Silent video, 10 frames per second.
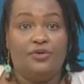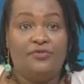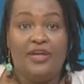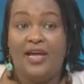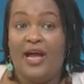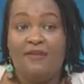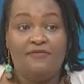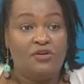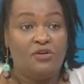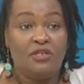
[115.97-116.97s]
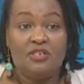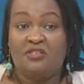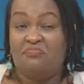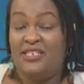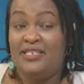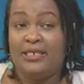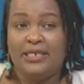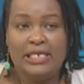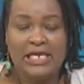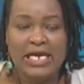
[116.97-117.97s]
they have not
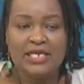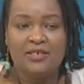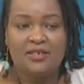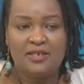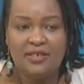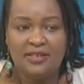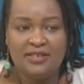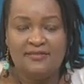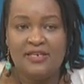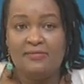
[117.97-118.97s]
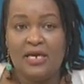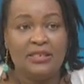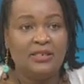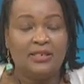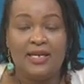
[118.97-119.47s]
basically learned in 7 months.